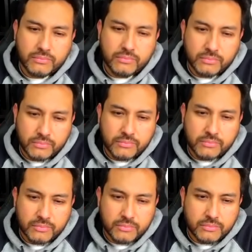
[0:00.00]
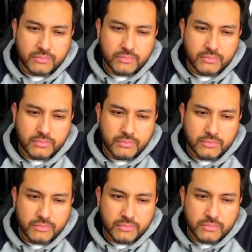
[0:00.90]

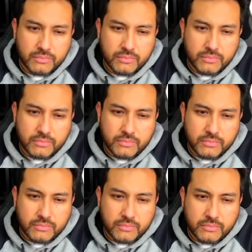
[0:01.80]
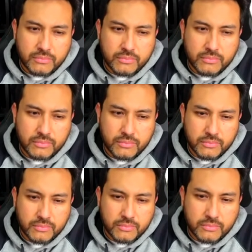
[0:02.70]

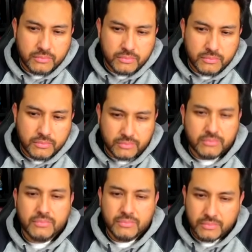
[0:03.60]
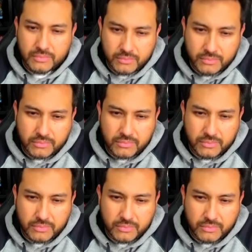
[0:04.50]

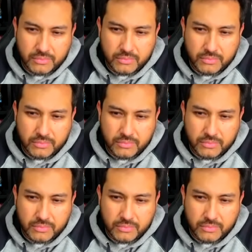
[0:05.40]
[no speech]